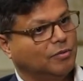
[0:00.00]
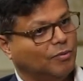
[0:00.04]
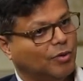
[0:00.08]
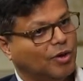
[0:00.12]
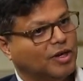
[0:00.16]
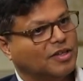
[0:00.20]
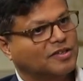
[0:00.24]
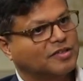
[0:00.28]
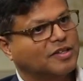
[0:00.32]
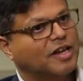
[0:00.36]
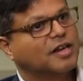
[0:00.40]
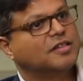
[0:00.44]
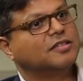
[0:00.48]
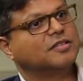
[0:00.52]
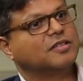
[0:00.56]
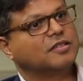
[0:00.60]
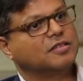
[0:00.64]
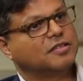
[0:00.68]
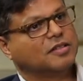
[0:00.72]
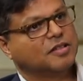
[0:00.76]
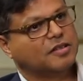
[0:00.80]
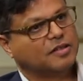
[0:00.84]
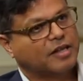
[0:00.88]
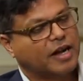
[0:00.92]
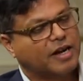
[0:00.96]
excites
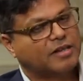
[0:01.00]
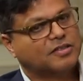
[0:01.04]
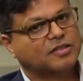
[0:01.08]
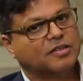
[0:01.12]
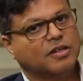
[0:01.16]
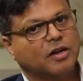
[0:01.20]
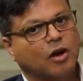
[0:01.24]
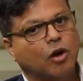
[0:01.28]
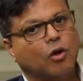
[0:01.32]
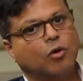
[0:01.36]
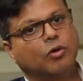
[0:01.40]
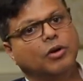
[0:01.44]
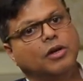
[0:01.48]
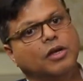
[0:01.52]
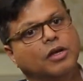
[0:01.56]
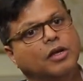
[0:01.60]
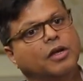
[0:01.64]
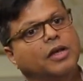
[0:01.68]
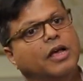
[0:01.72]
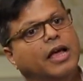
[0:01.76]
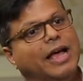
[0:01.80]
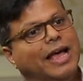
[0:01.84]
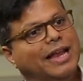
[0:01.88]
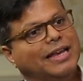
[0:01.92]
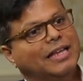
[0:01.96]
us, and that's around
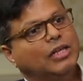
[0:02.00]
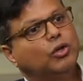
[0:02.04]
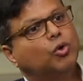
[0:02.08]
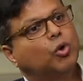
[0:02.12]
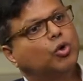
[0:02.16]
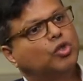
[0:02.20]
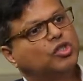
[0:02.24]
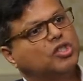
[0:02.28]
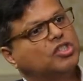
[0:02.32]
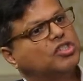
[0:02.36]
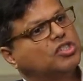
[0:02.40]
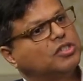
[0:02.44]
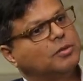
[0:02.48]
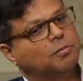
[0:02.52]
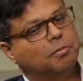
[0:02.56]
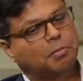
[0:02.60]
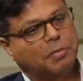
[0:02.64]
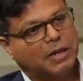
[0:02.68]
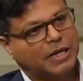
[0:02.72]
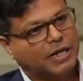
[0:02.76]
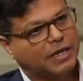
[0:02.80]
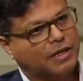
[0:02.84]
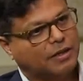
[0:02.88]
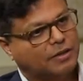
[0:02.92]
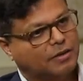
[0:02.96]
an ecosystem
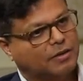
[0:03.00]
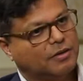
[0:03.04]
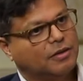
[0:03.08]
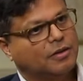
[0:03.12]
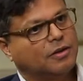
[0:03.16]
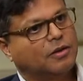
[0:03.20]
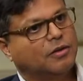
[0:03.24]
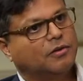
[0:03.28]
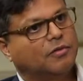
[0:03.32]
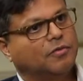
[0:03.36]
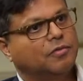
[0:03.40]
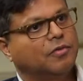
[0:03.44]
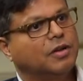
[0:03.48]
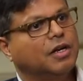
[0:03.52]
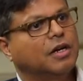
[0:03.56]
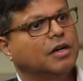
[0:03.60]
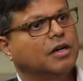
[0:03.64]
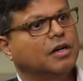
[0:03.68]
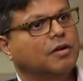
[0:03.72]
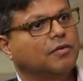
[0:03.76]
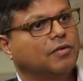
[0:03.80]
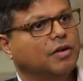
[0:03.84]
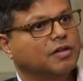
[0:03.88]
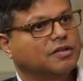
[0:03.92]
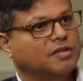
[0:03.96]
play where
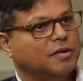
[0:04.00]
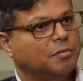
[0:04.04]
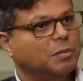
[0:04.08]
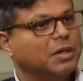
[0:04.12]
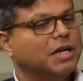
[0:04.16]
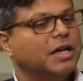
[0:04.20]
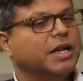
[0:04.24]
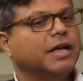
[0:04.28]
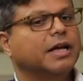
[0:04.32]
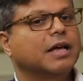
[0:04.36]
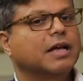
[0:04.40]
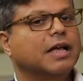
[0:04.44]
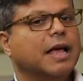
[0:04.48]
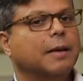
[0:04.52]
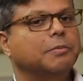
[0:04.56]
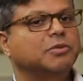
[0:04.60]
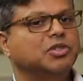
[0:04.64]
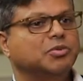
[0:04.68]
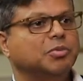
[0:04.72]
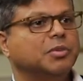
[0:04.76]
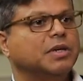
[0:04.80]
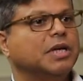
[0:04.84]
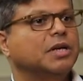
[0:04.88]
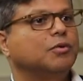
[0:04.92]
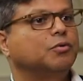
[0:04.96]
somebody like
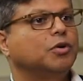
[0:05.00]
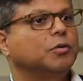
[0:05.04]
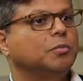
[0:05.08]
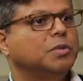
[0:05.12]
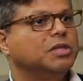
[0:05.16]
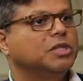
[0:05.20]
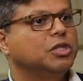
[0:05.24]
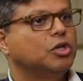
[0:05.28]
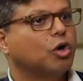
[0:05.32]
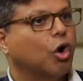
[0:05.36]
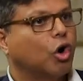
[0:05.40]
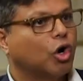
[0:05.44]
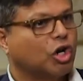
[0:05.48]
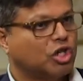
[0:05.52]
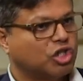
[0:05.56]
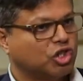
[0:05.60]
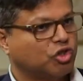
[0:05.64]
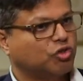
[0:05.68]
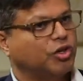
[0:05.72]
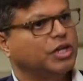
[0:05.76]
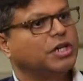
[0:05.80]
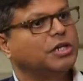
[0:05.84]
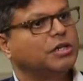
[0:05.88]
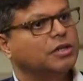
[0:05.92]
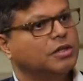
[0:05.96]
Capgemini would be the
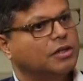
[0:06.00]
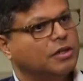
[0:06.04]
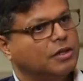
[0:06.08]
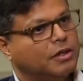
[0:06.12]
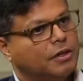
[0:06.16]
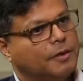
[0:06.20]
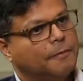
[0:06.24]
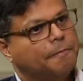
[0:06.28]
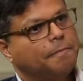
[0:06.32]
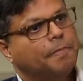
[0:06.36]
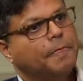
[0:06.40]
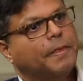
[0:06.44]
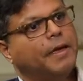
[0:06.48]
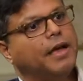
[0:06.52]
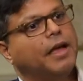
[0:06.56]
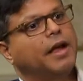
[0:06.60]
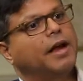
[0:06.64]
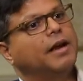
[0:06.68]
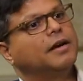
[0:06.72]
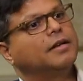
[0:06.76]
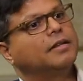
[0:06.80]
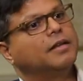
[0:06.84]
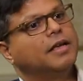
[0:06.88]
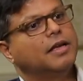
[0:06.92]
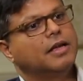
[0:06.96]
orchestrator,
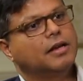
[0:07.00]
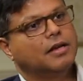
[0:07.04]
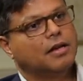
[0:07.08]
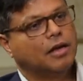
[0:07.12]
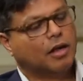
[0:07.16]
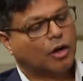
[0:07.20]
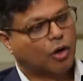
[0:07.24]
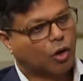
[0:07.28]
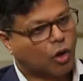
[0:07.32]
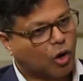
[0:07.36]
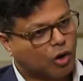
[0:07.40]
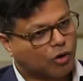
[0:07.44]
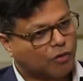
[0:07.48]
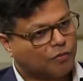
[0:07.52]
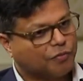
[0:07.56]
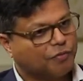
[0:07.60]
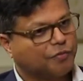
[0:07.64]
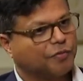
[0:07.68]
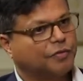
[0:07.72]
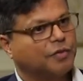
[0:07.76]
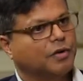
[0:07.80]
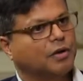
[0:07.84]
and then a lot of